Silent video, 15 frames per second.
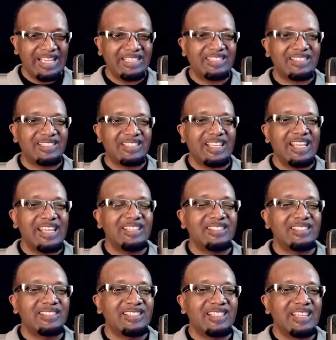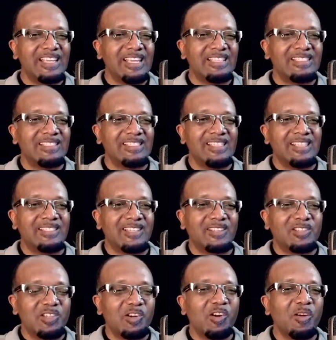It's his it, it's
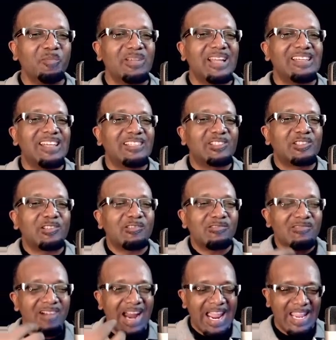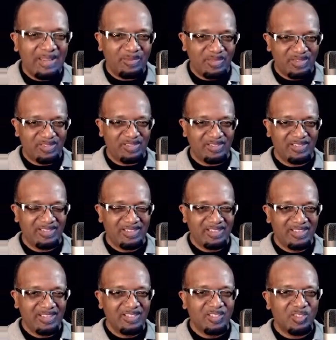a term that describes
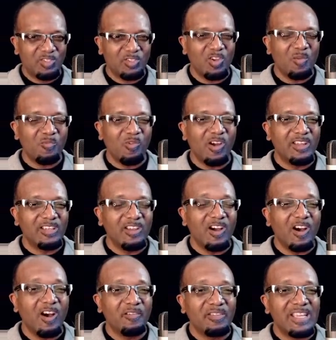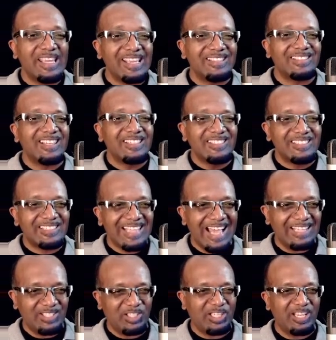someone of his
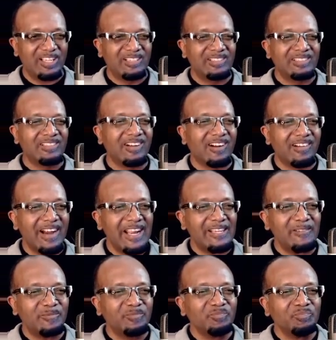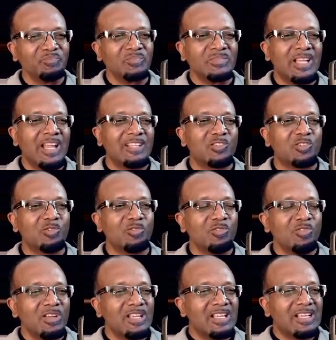stature. All right. And
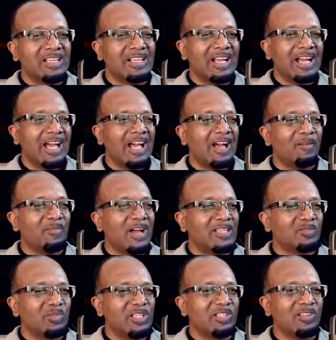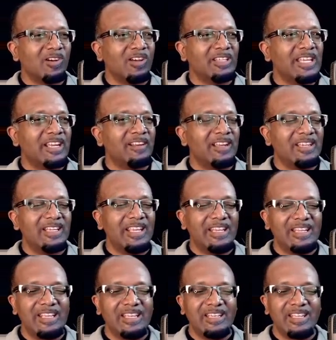so um, as we saw there in,
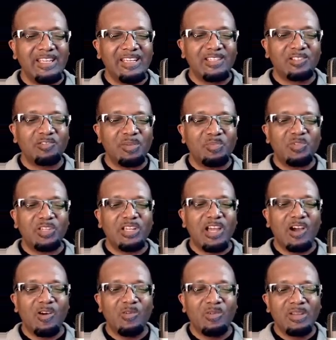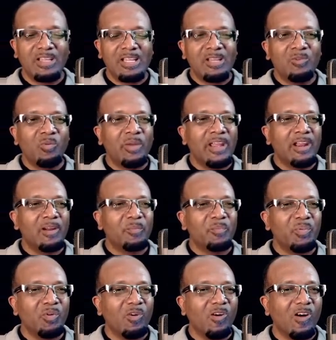in, in, the scripture now, where
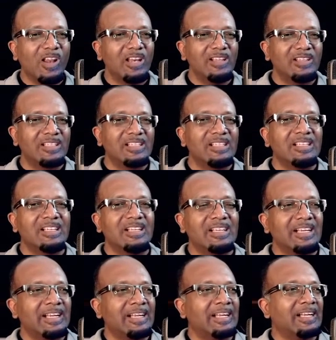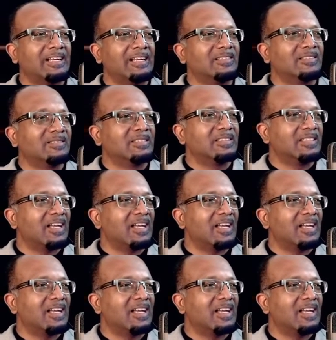Paul uh,